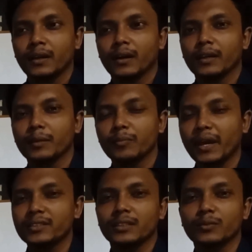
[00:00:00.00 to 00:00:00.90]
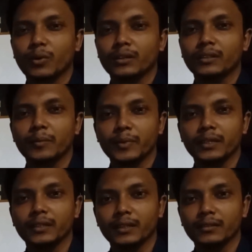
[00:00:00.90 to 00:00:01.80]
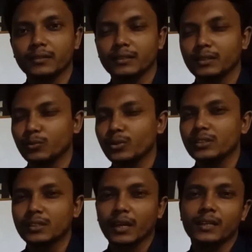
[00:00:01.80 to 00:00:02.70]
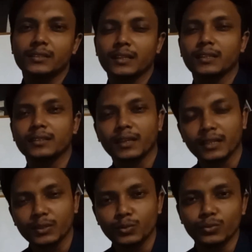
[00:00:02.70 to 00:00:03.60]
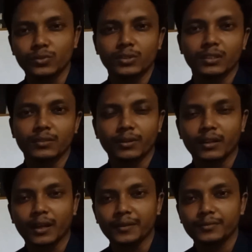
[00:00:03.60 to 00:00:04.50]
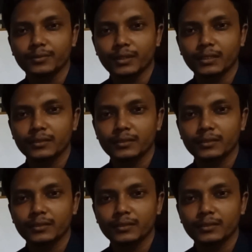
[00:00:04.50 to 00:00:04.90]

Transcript: imagine what they mean and in which case they are used in real life, right?